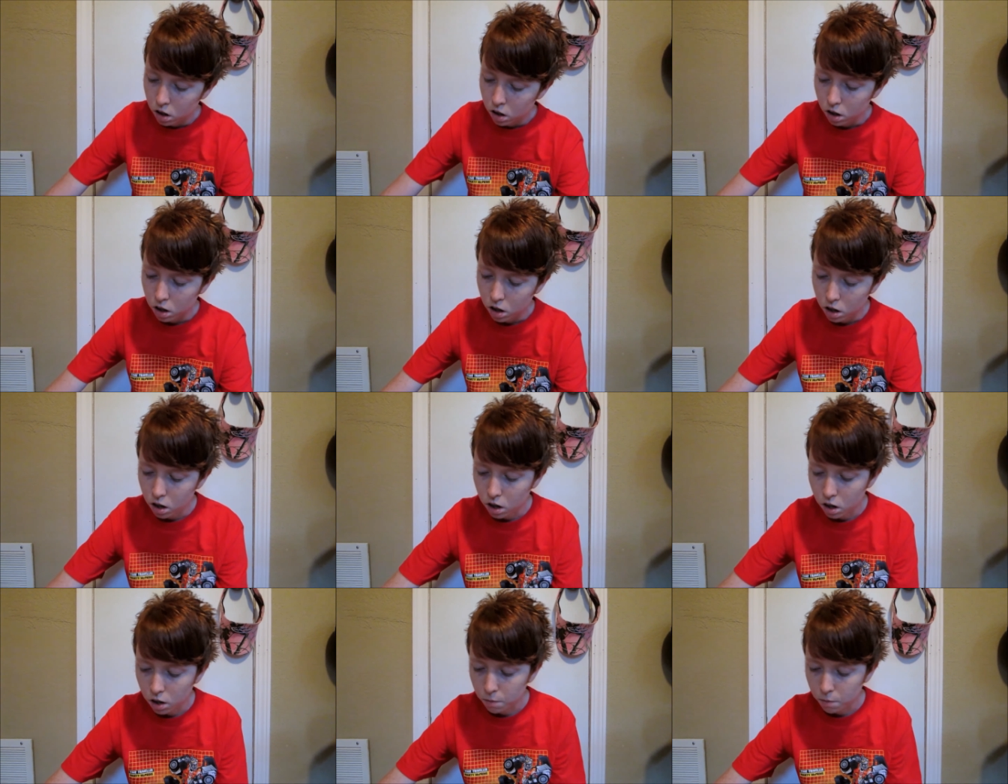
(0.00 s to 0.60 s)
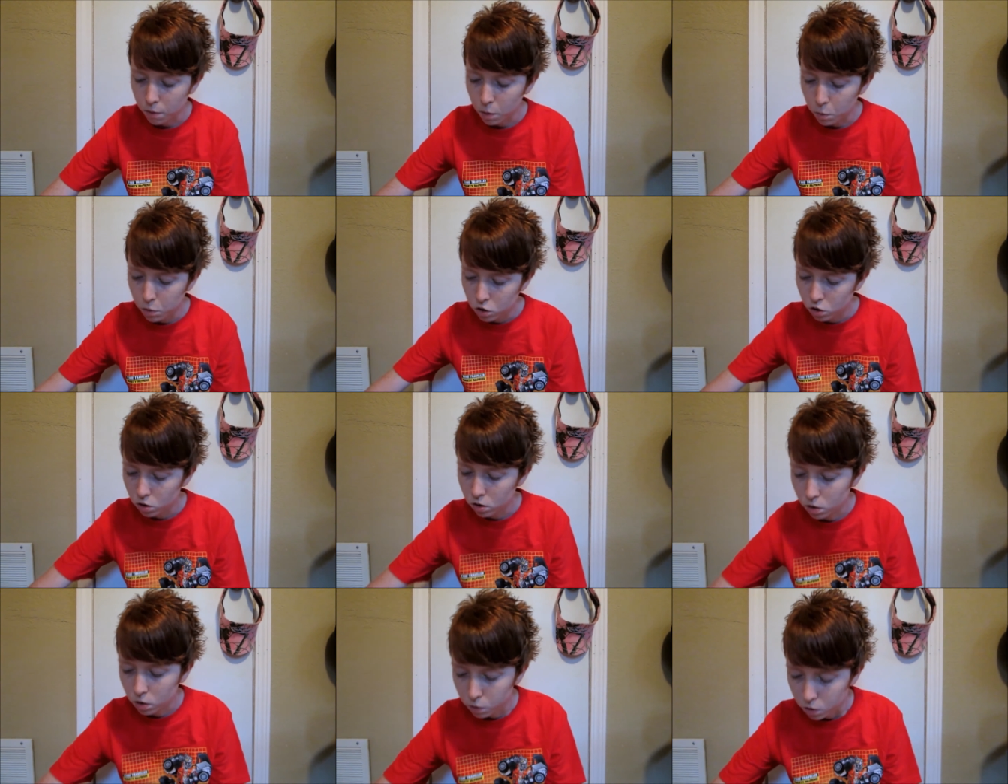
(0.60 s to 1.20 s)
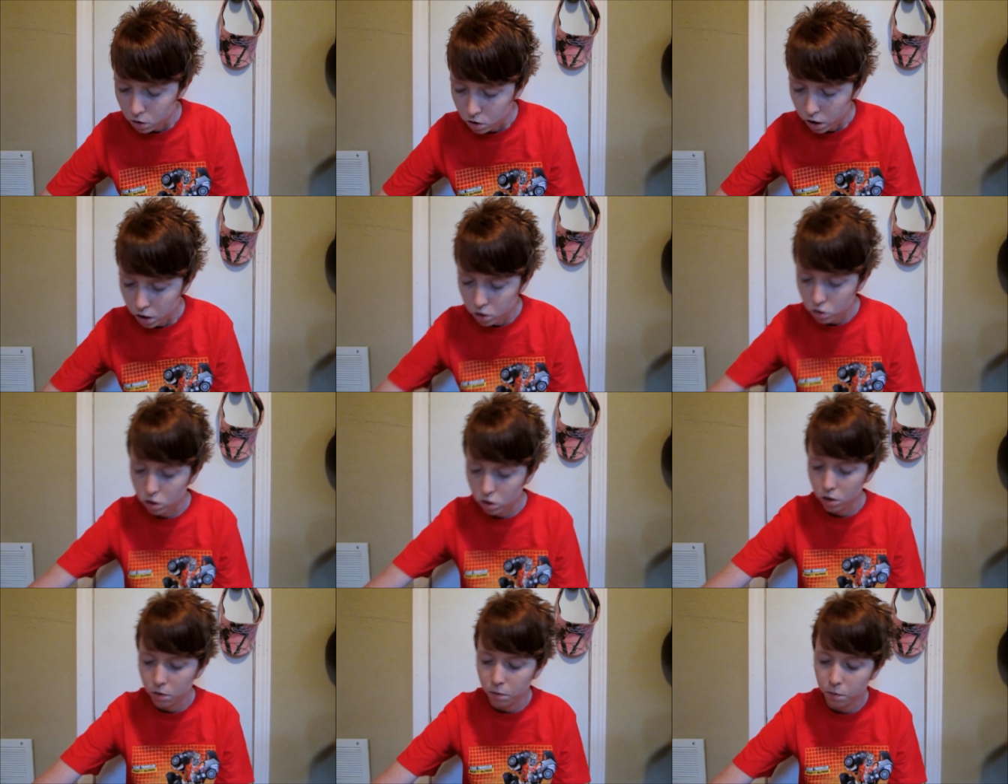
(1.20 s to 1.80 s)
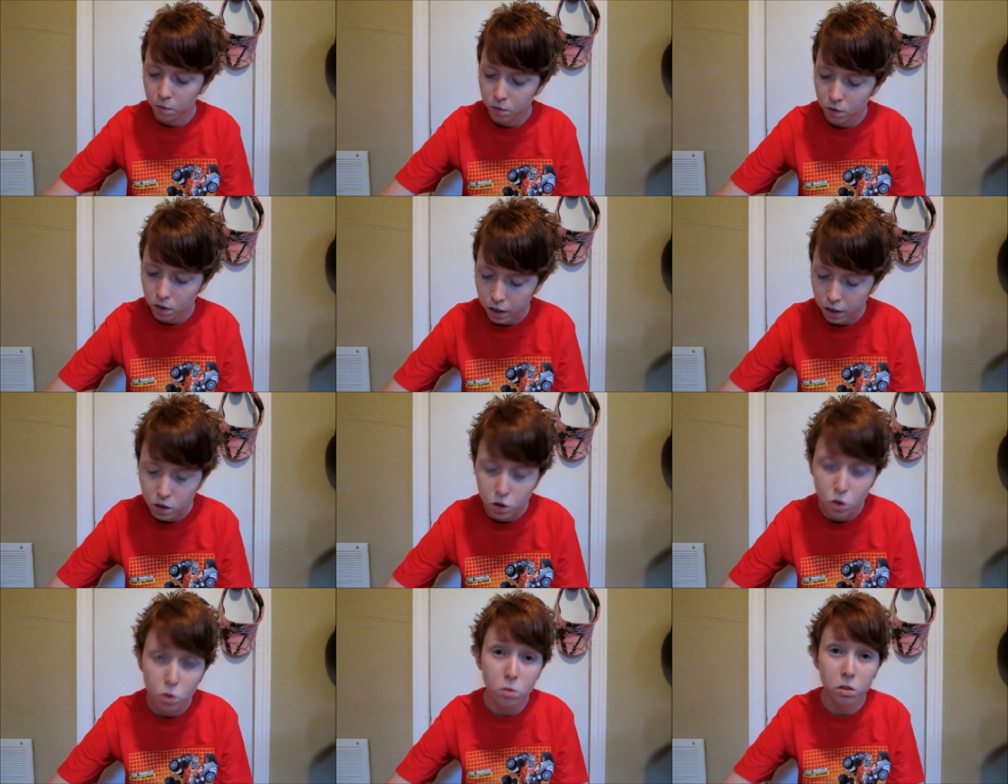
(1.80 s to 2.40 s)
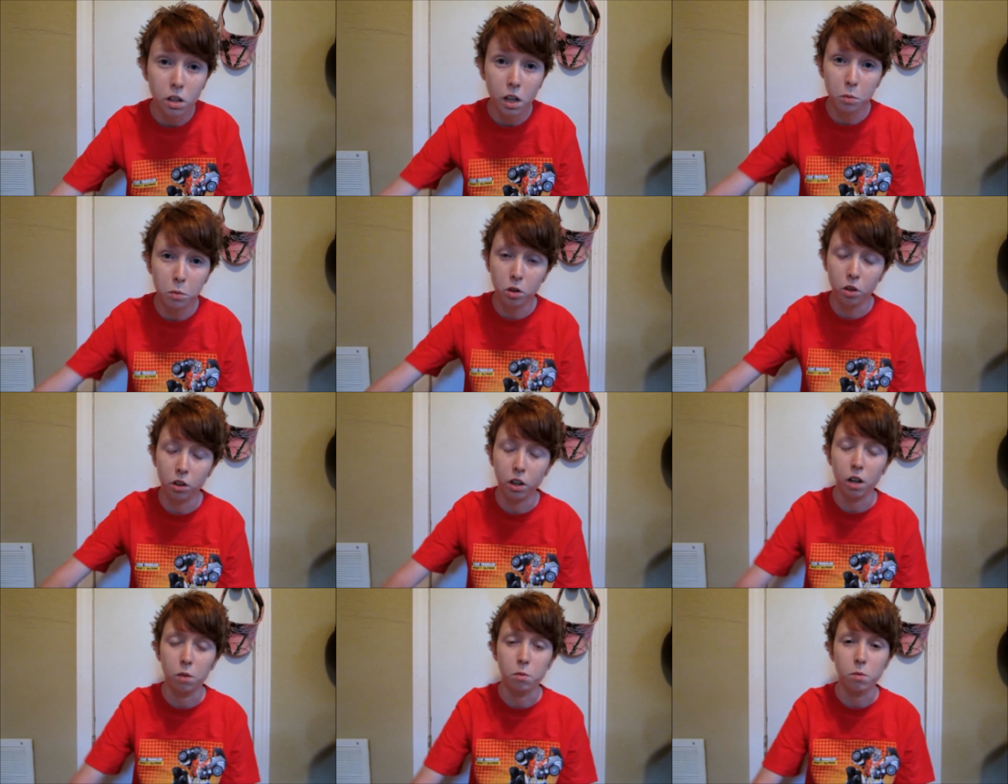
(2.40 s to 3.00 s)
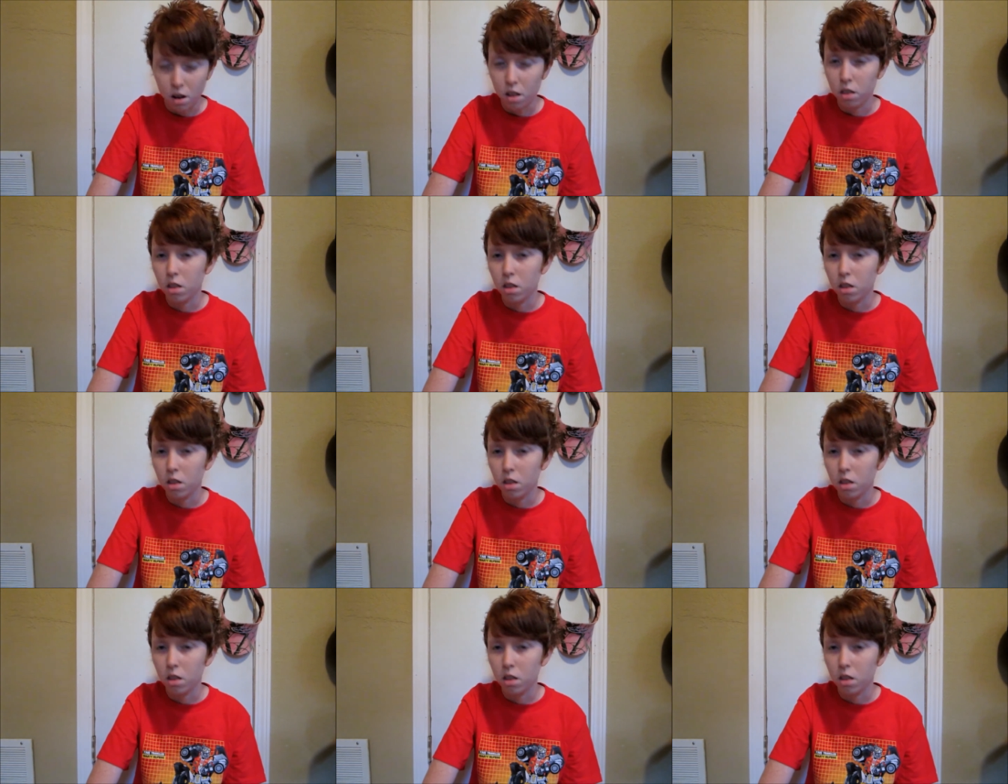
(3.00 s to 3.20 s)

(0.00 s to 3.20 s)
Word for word: I'm gonna show these first actually. I got two Game Gear games.